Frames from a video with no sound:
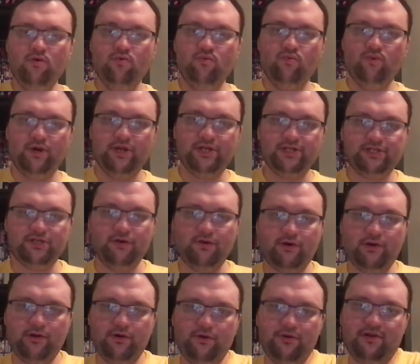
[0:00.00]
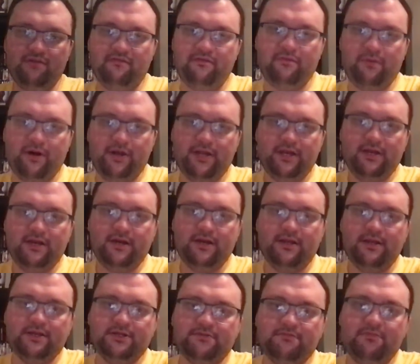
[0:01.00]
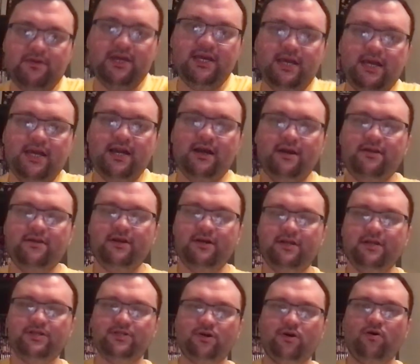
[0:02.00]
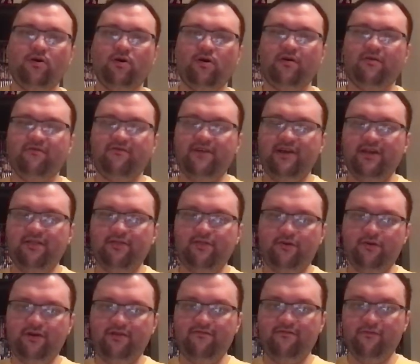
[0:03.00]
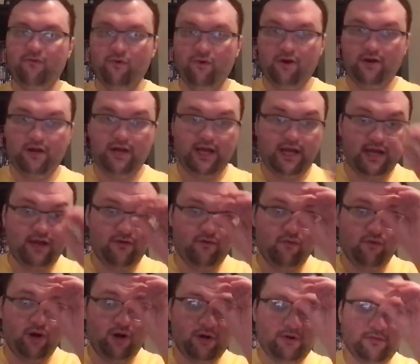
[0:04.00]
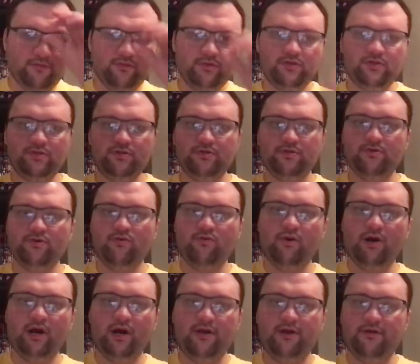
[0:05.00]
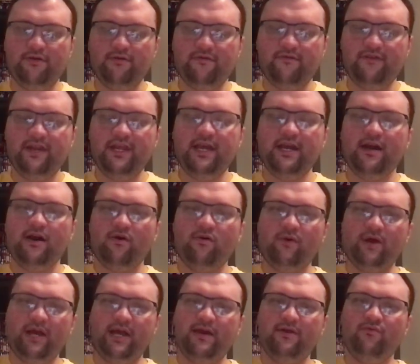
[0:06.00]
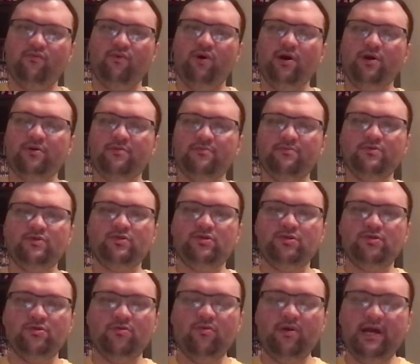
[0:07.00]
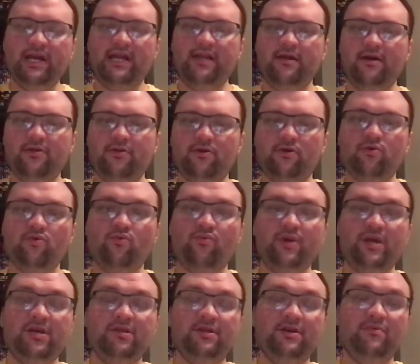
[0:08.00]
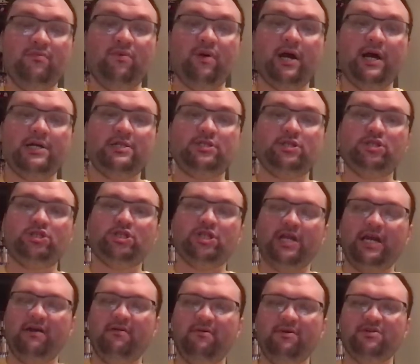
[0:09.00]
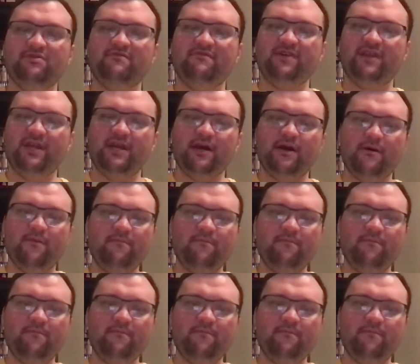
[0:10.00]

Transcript: What is going on, everybody? It is me again. It is Horror Fan 34, and welcome to another video, and welcome to another weekly watch challenge video.